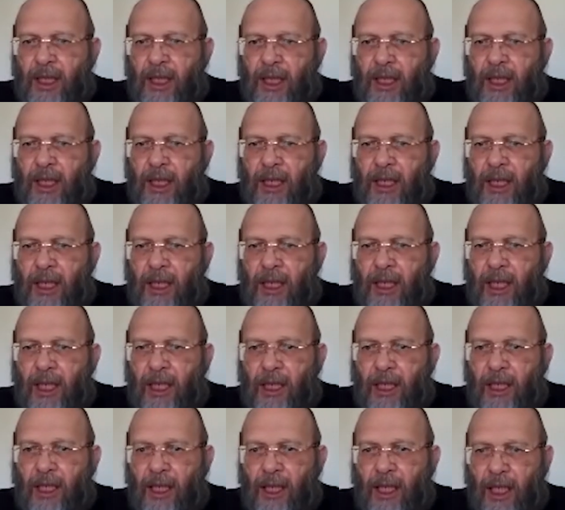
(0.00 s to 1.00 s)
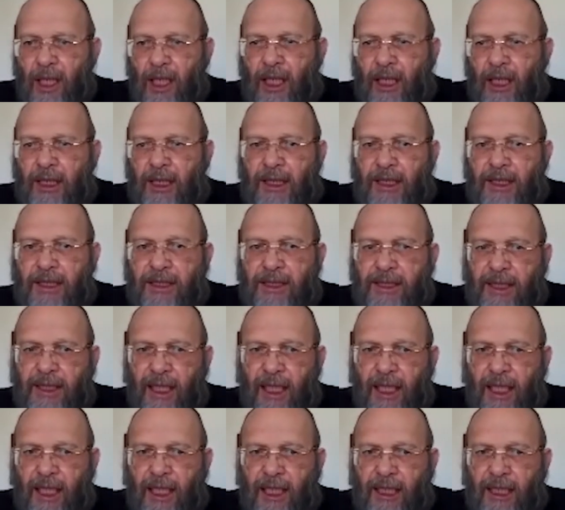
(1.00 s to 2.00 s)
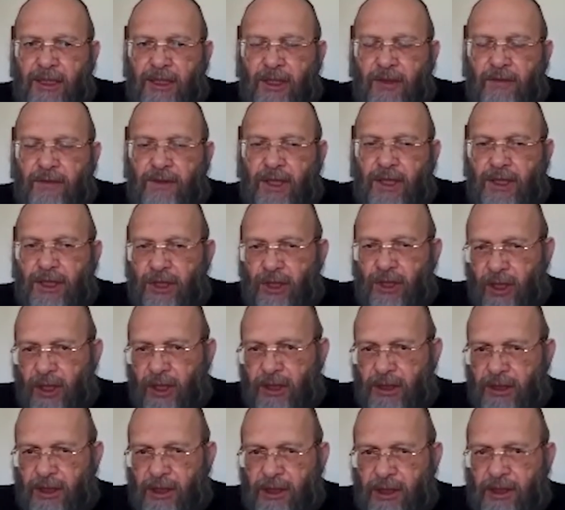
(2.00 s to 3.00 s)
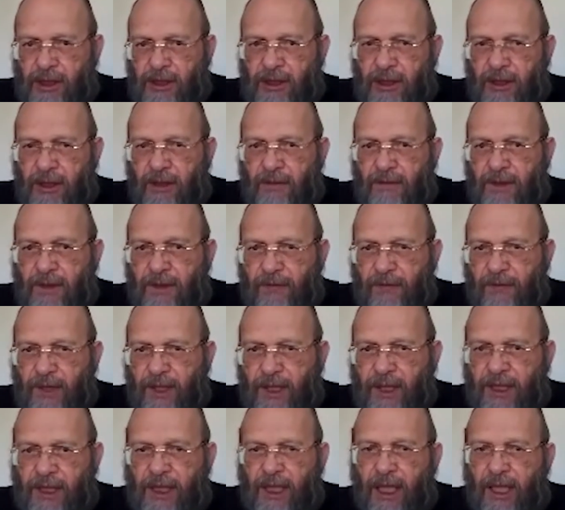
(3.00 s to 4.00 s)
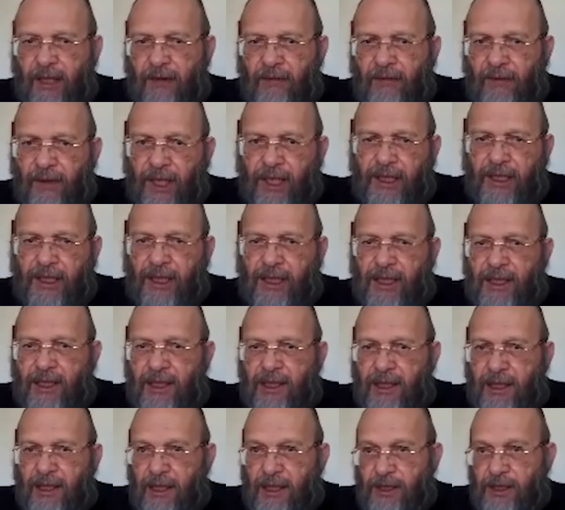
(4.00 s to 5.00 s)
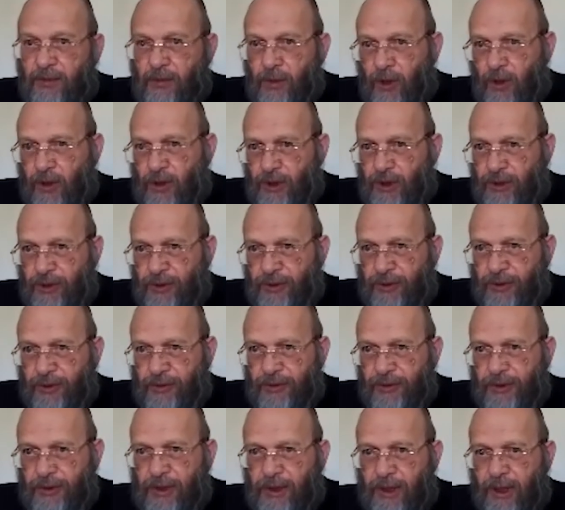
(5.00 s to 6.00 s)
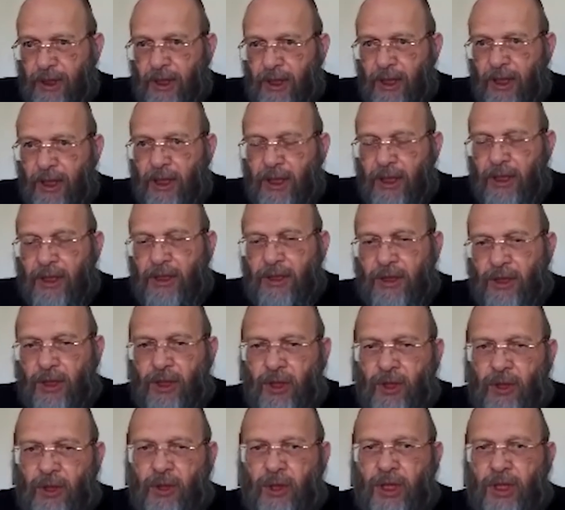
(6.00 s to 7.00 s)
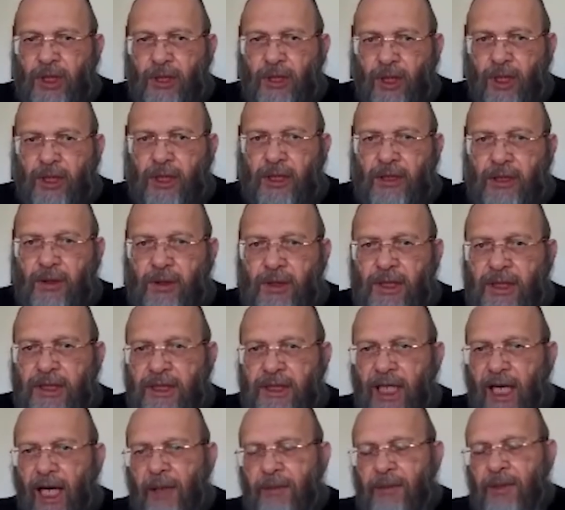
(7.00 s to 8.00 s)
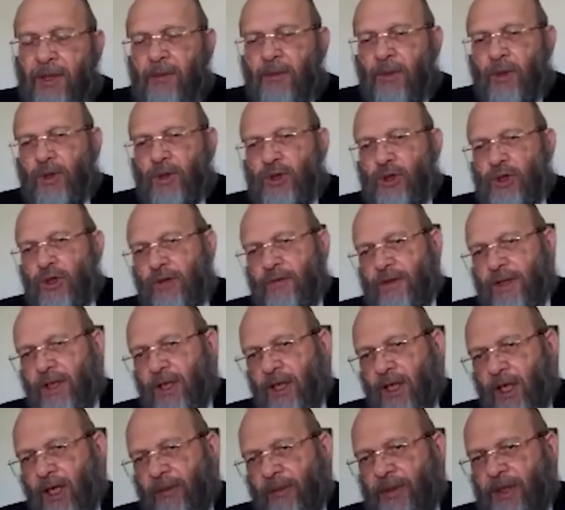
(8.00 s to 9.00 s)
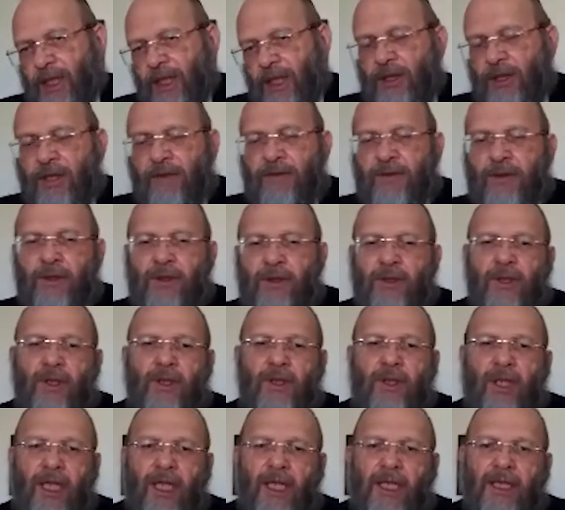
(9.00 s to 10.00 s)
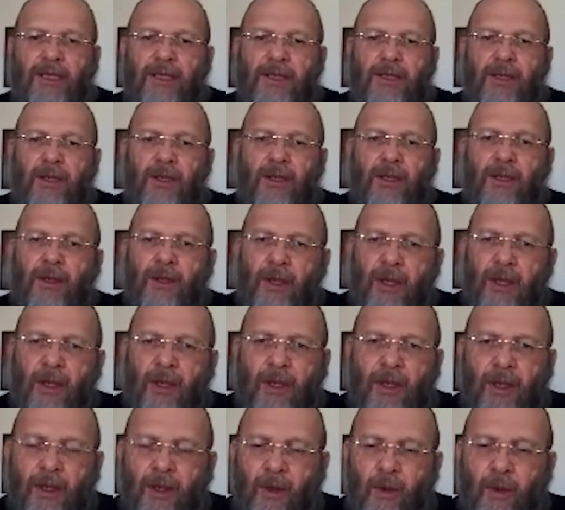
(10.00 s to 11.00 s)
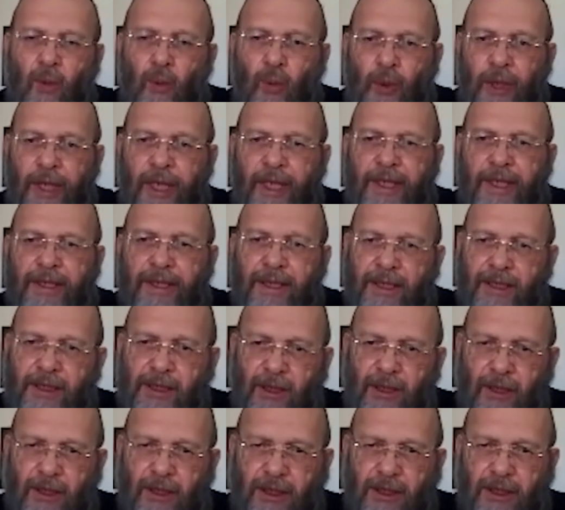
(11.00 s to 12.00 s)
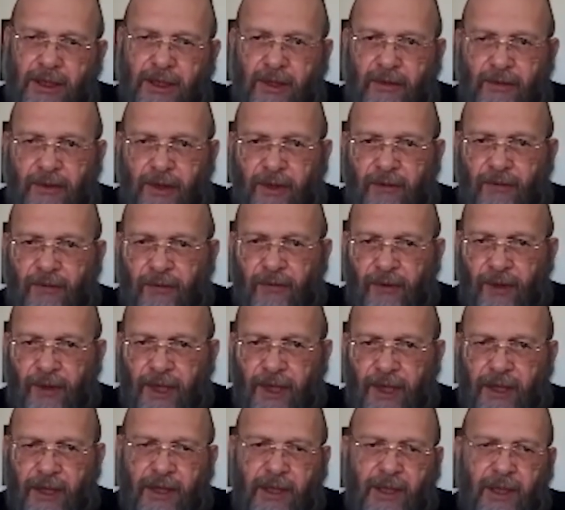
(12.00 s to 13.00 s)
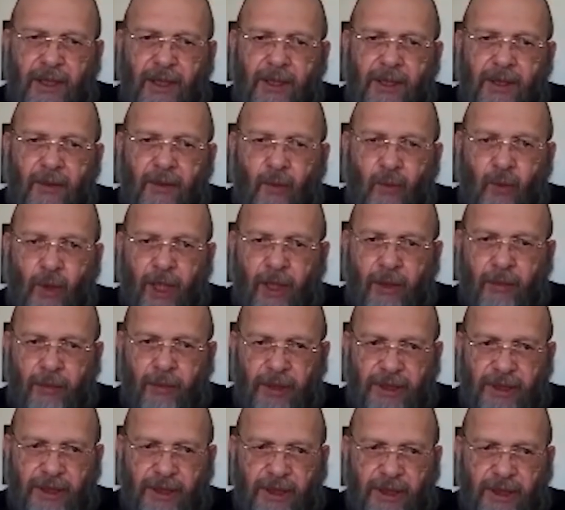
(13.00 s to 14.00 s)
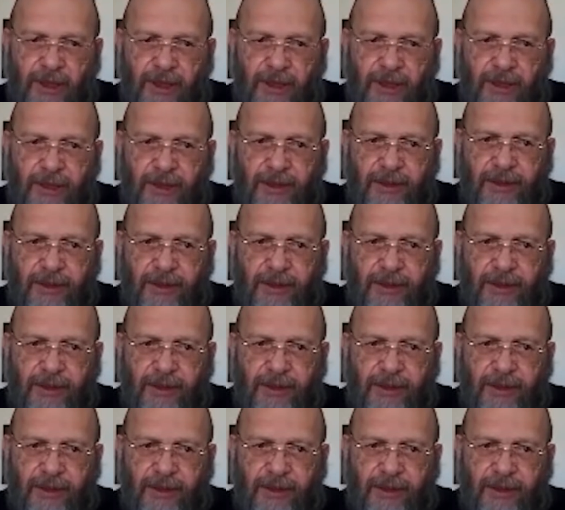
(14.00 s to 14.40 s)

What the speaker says: and the state of the sources of the field affecting its motion. So in order to describe the motion of the object, you have to know also where the sources of the field were positioned.